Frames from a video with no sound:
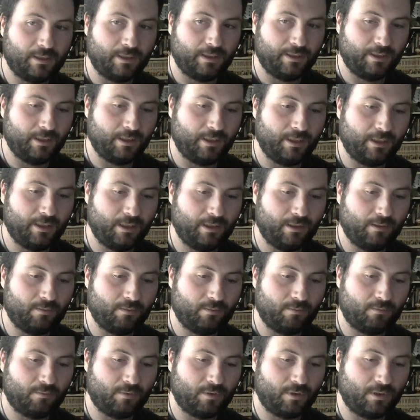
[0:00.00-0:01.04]
And then
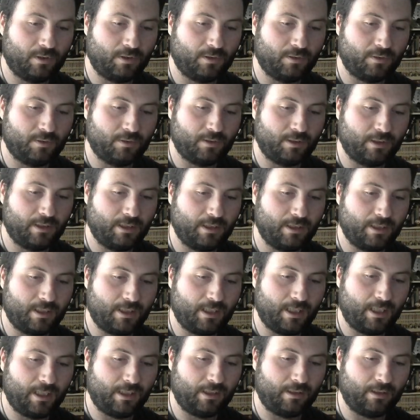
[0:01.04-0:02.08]
we'll
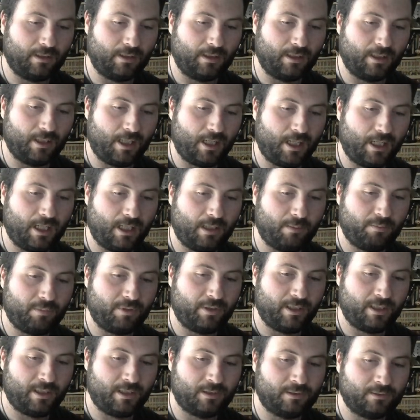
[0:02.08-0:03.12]
indicate the
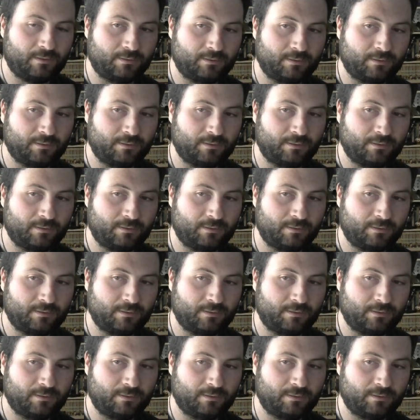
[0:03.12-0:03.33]
eyebrow.